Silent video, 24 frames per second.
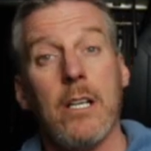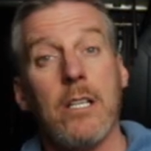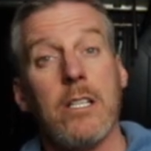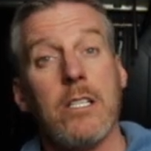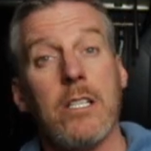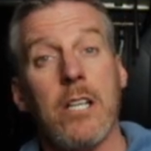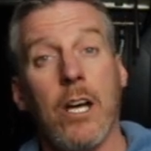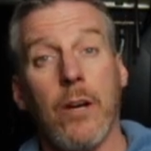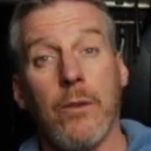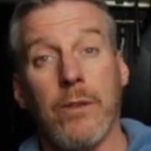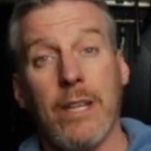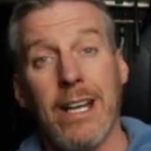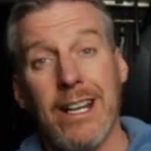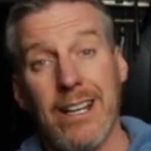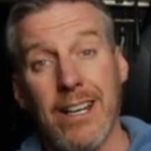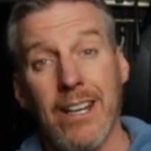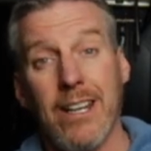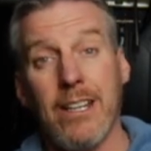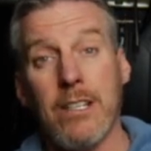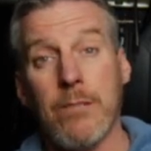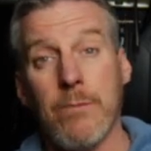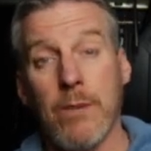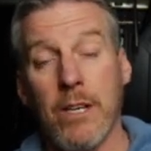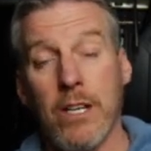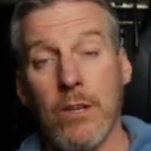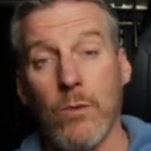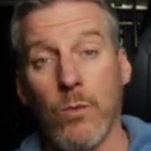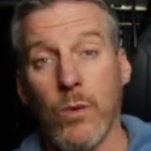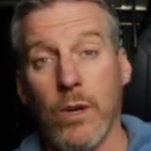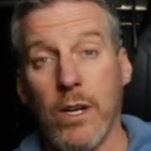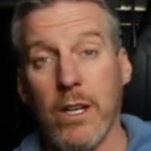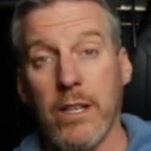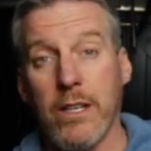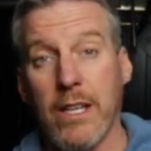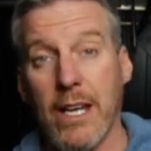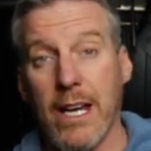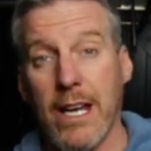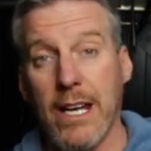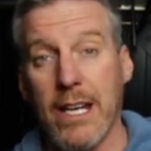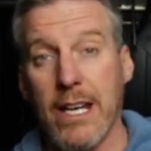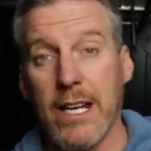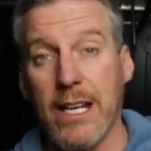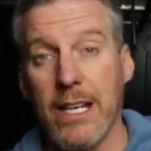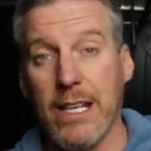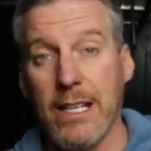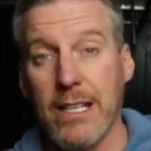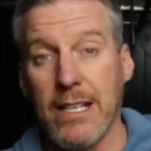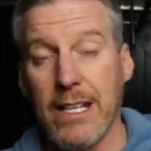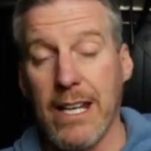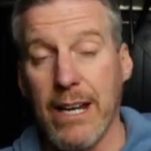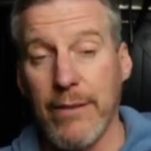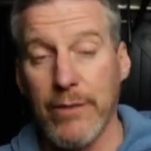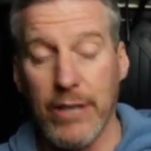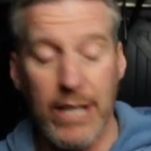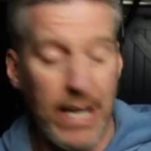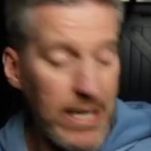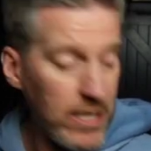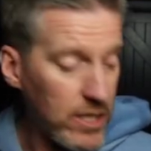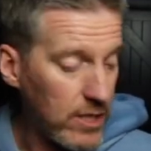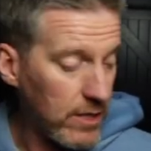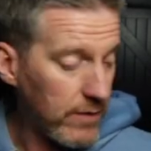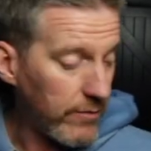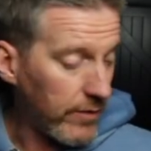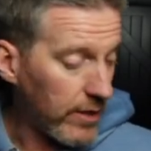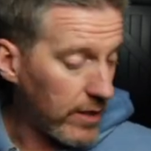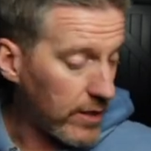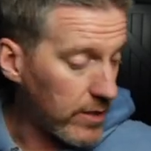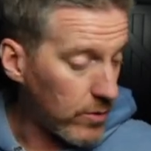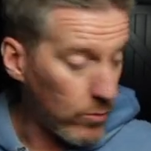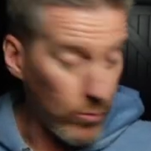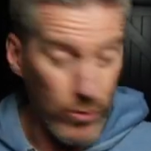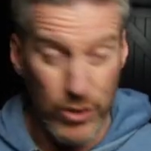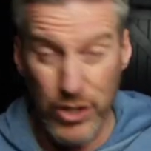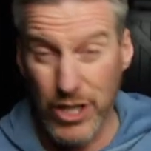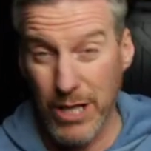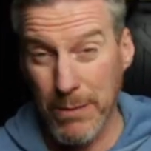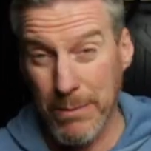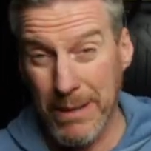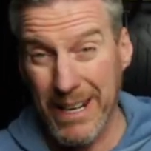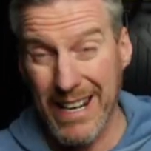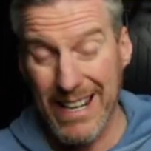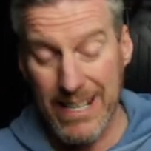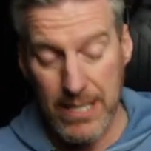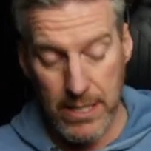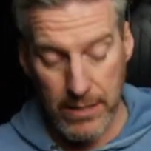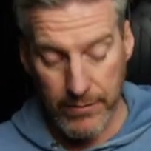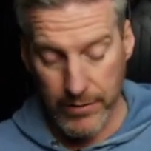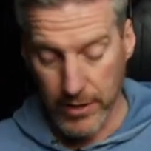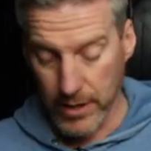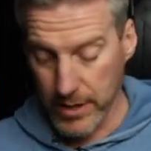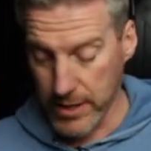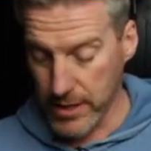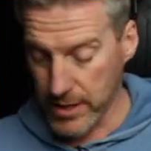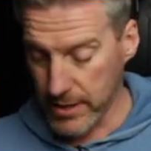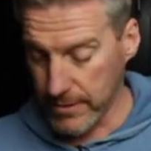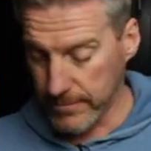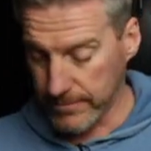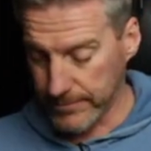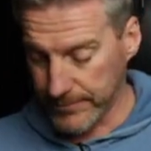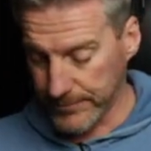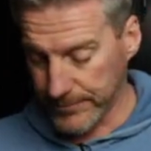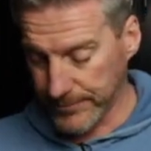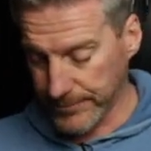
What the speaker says: So that leaves me with a navigation device or a GPS device.